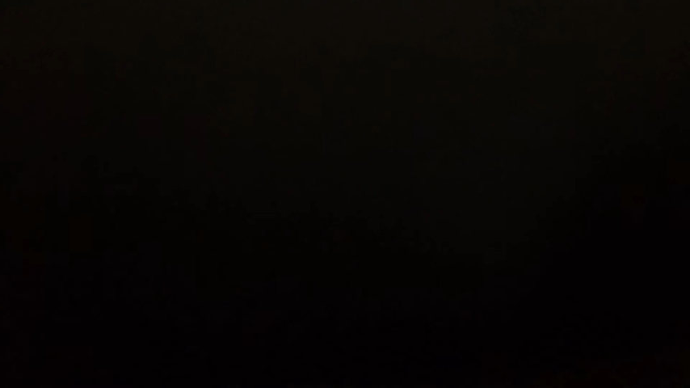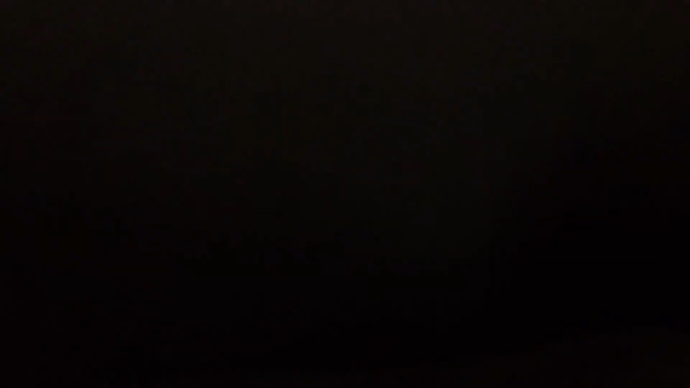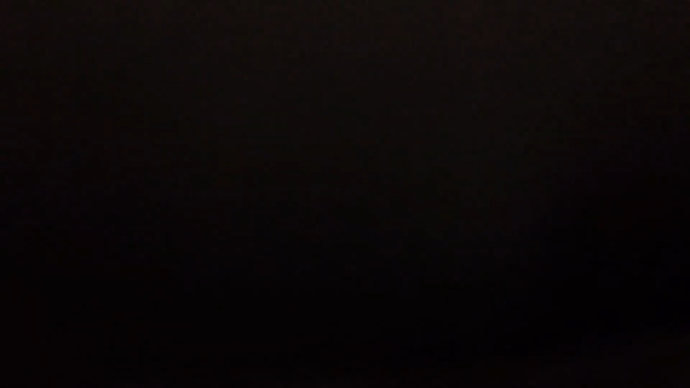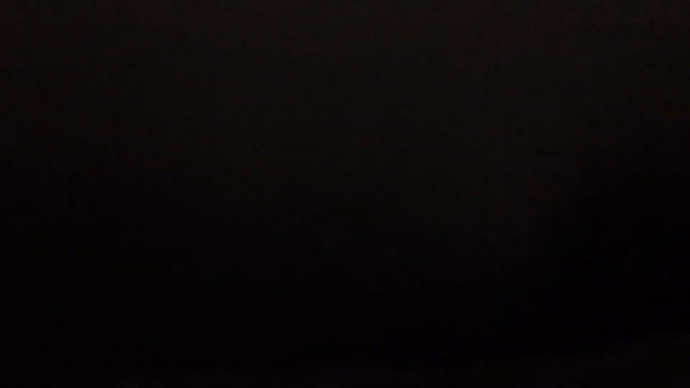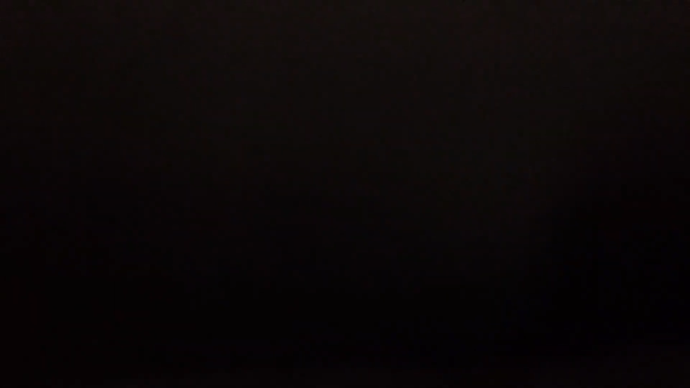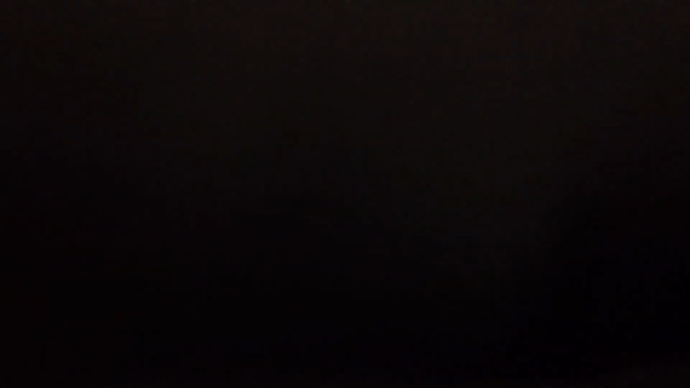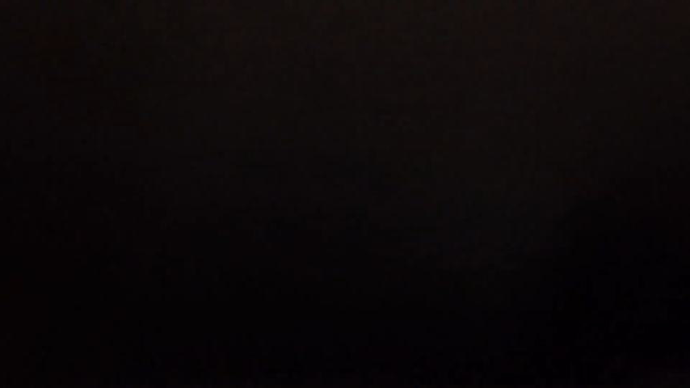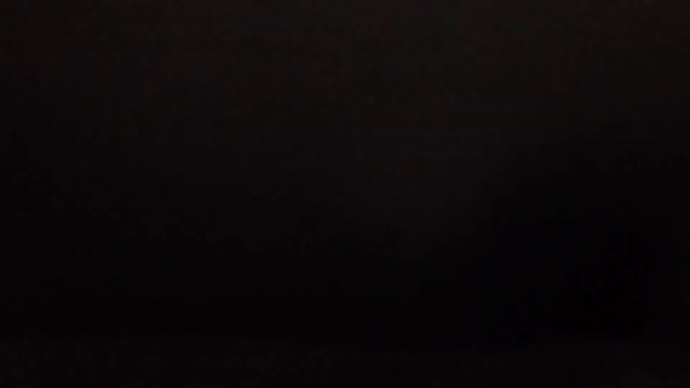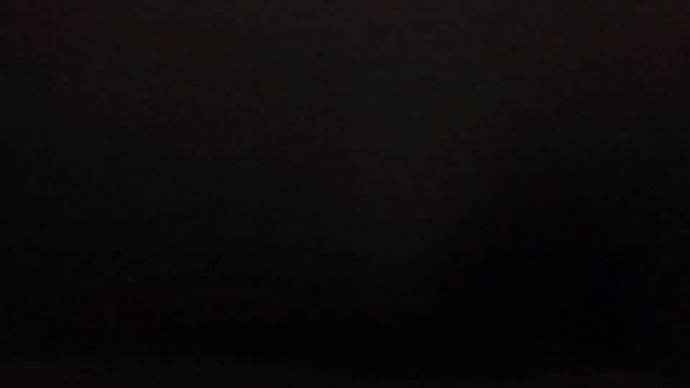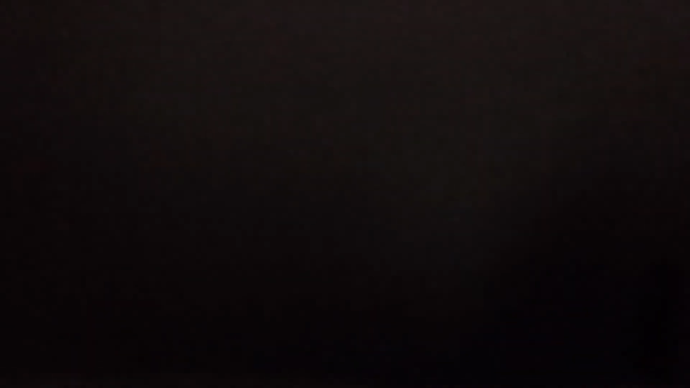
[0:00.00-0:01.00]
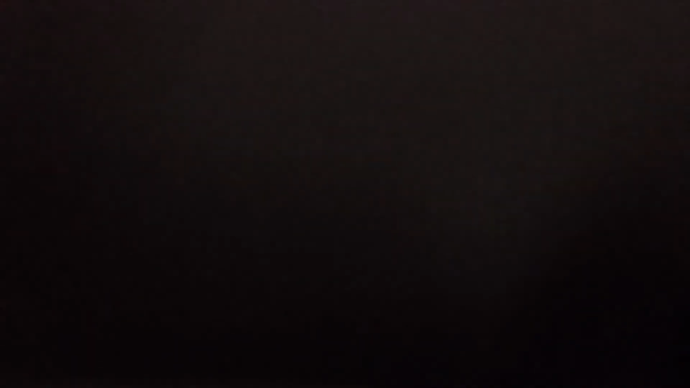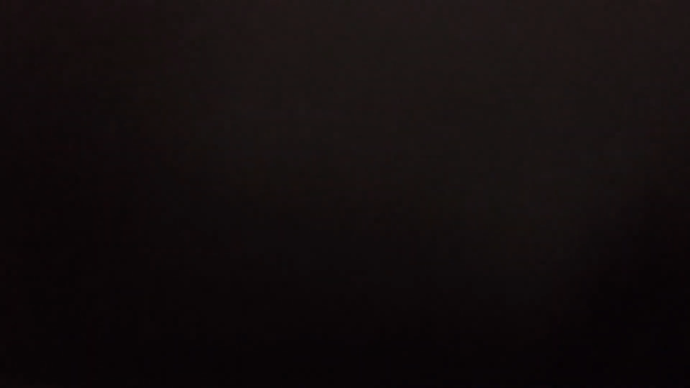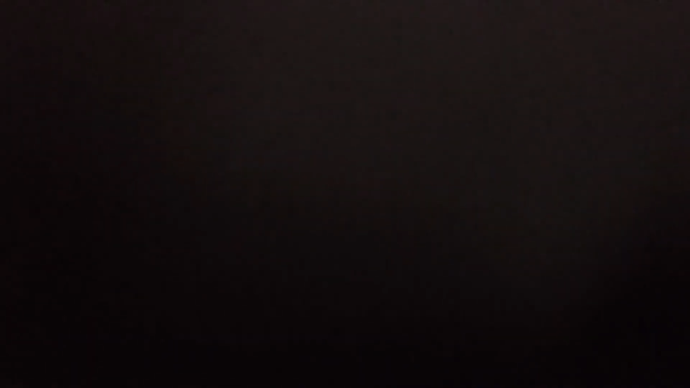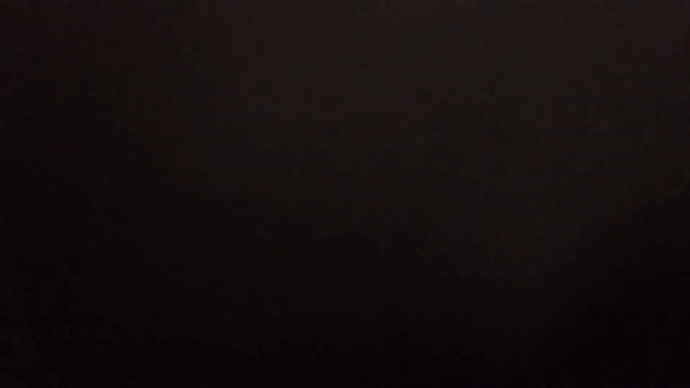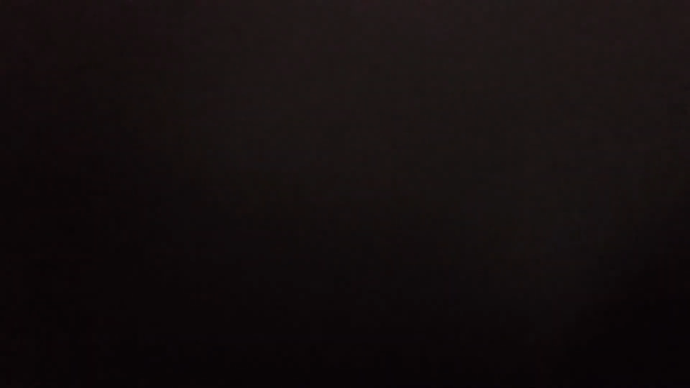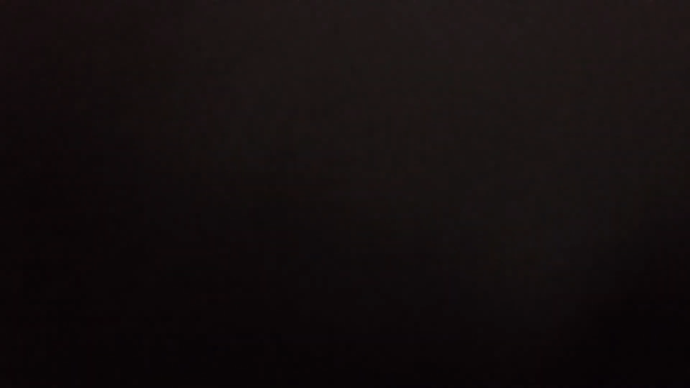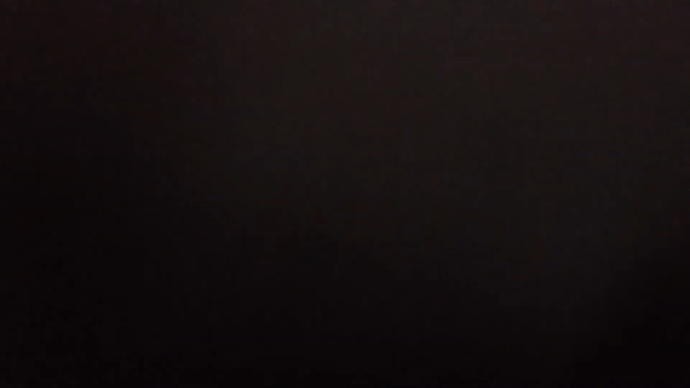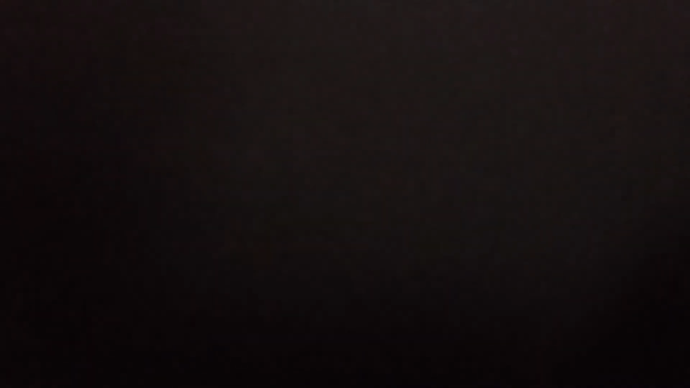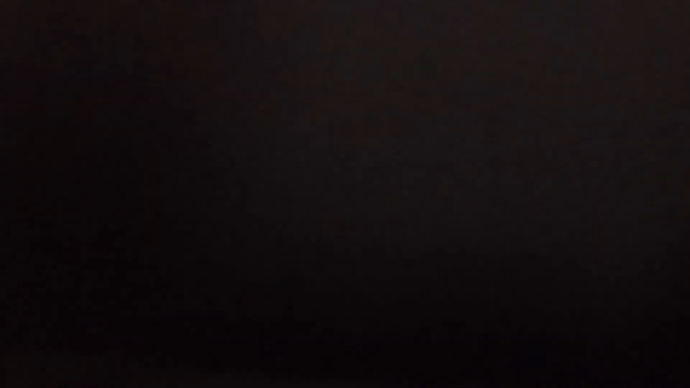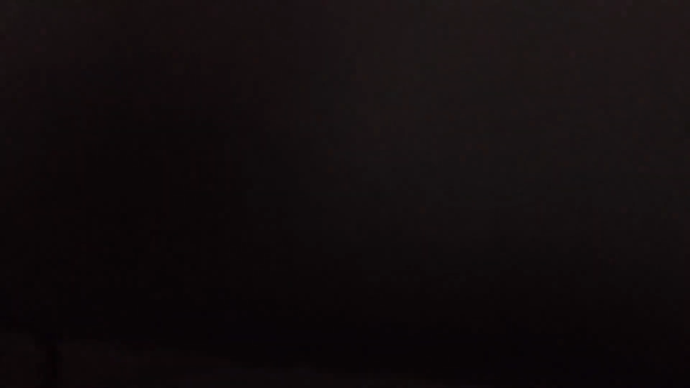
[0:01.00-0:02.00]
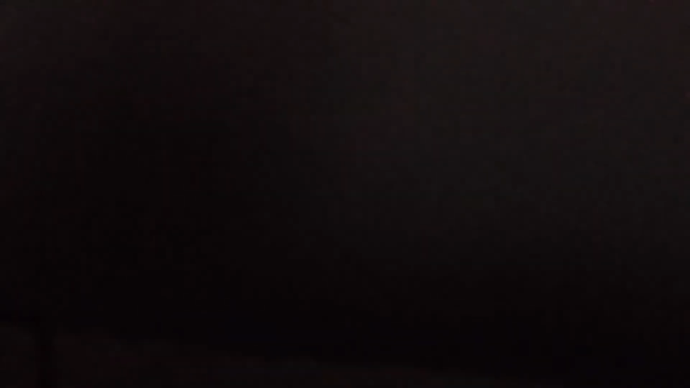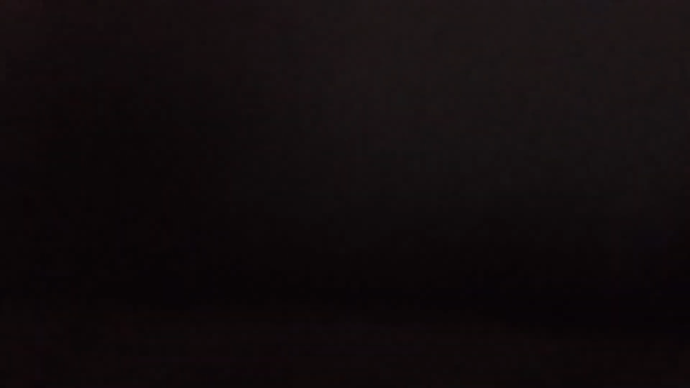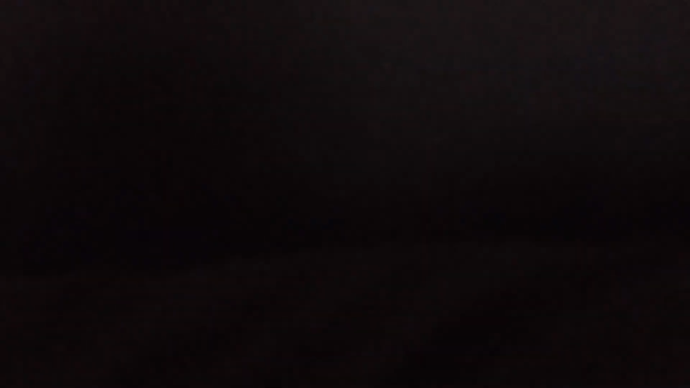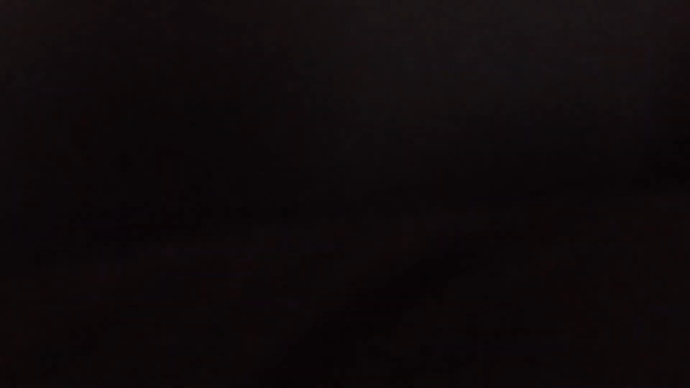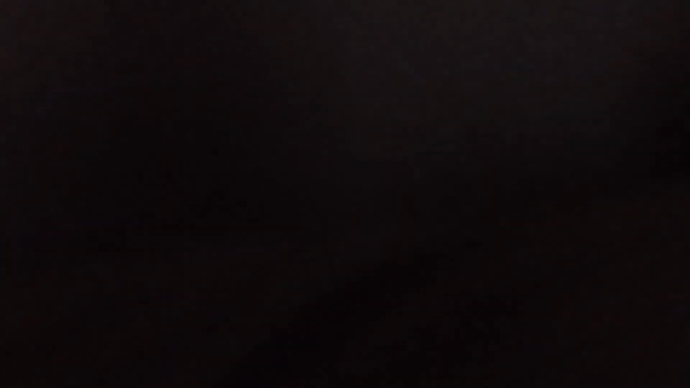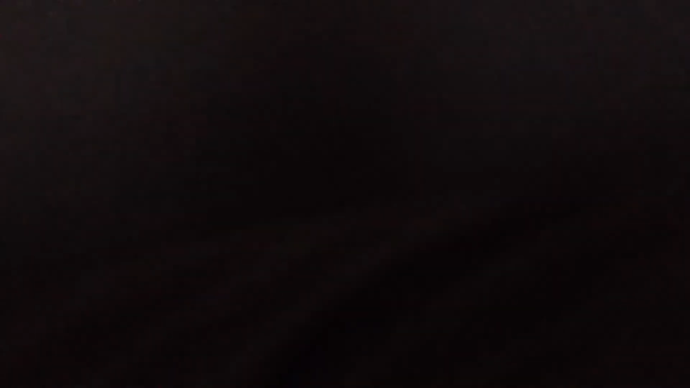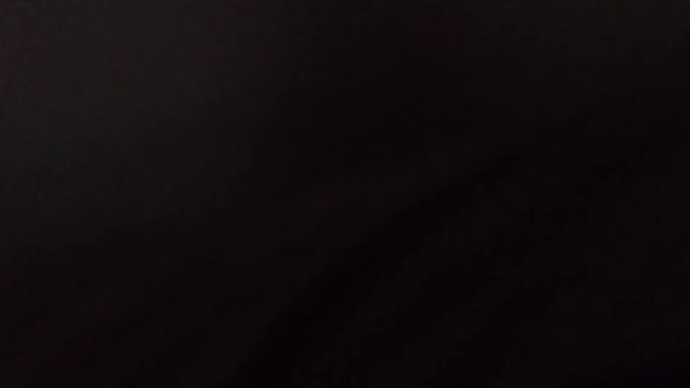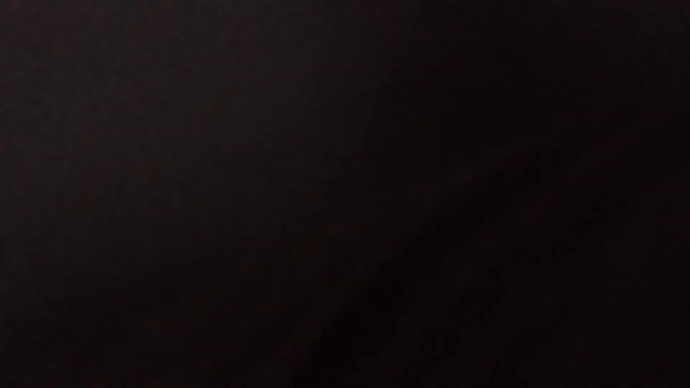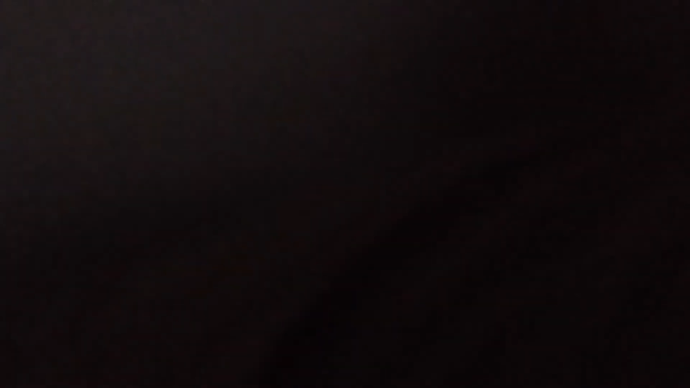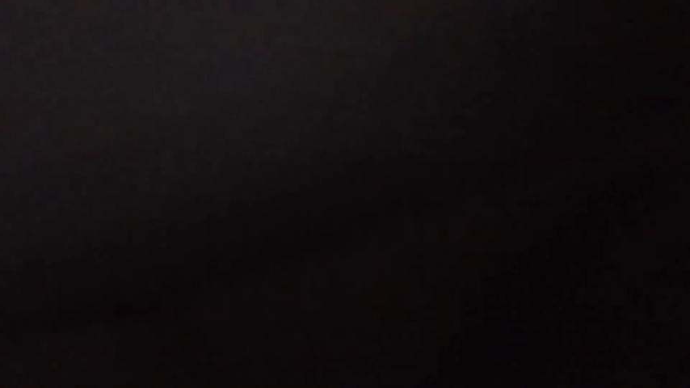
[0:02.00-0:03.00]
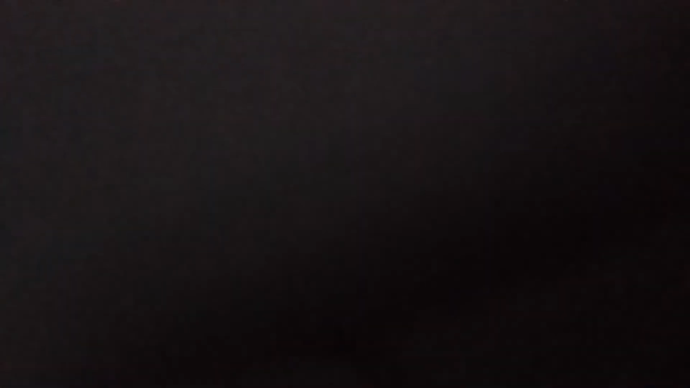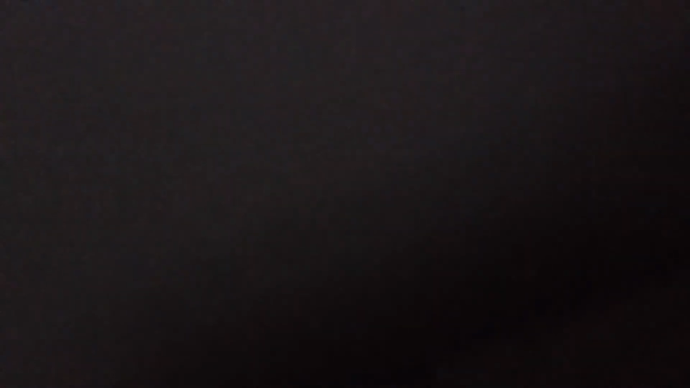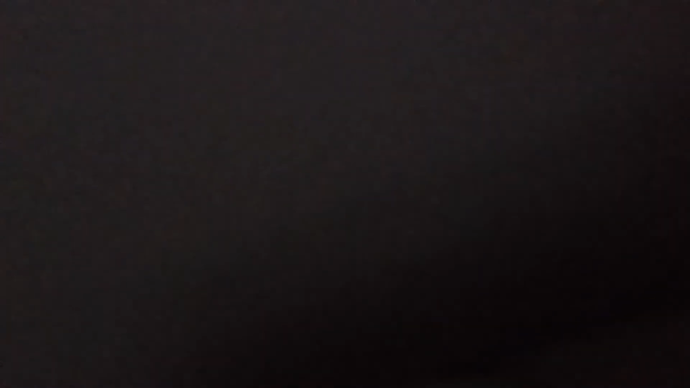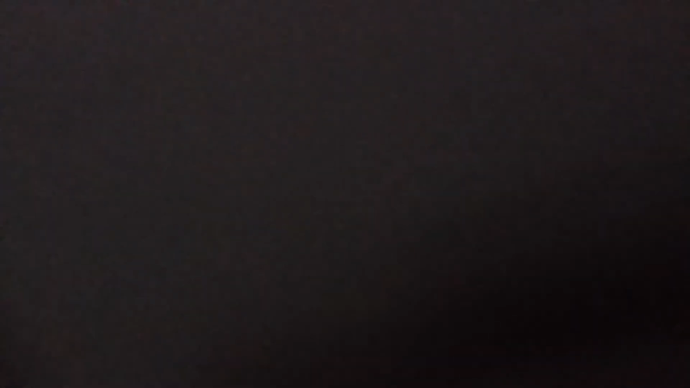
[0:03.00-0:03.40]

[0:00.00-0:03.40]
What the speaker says: [unreadable: no face in view]